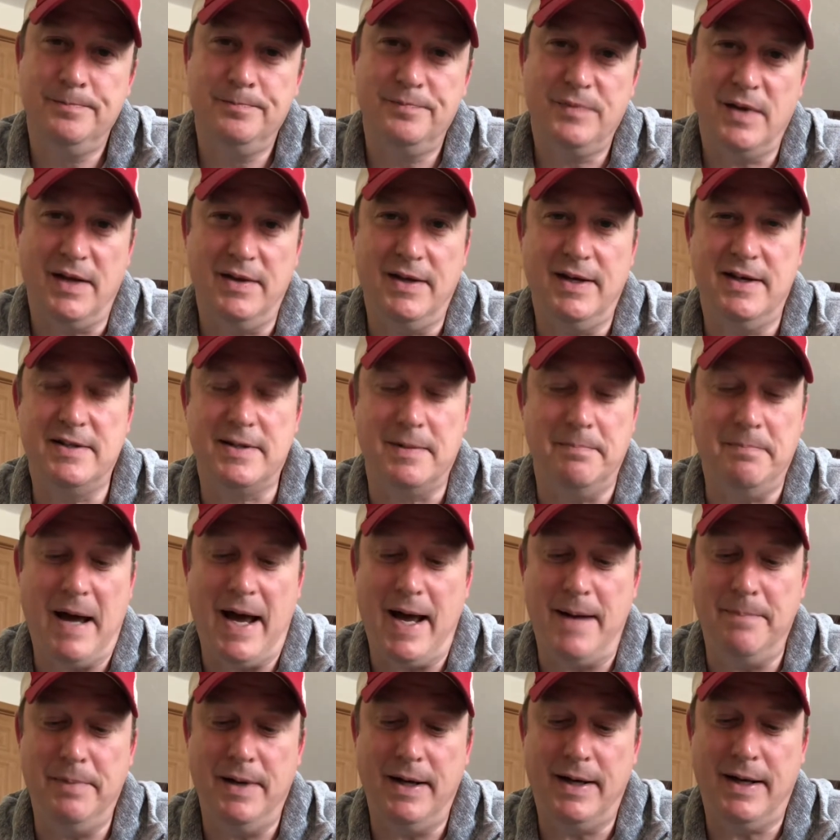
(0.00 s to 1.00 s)
think it's a
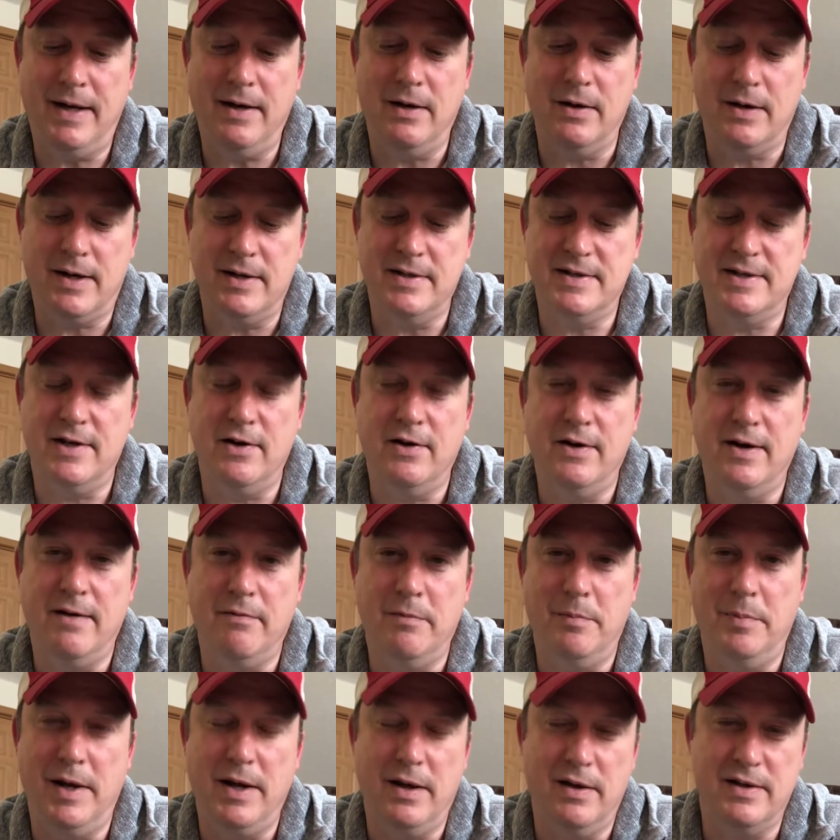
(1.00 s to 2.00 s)
bad pick here considering
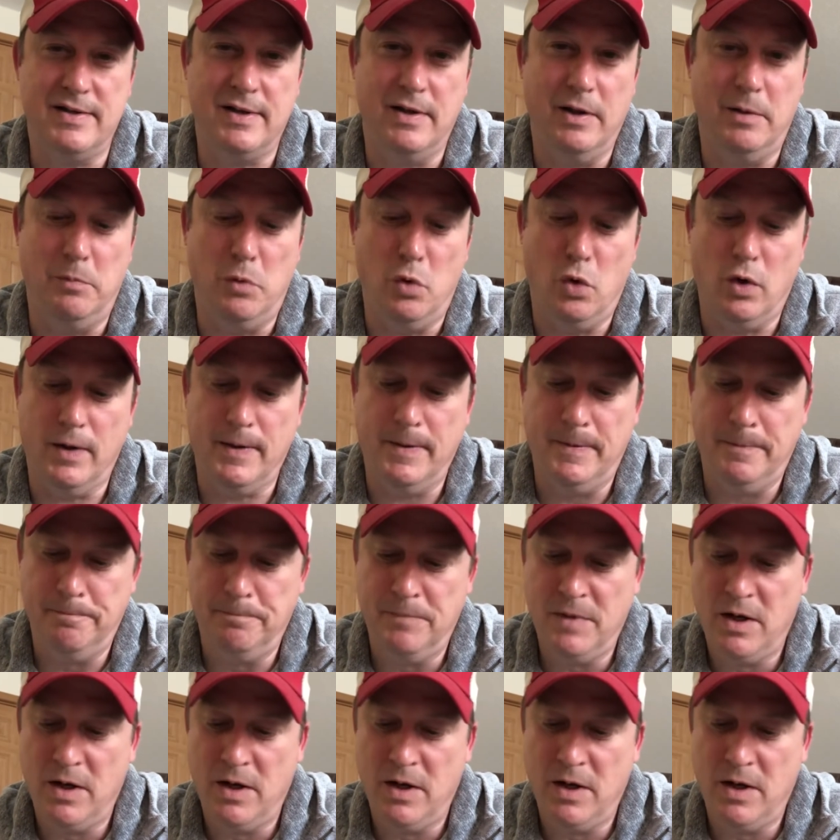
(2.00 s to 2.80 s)
everybody else on the board.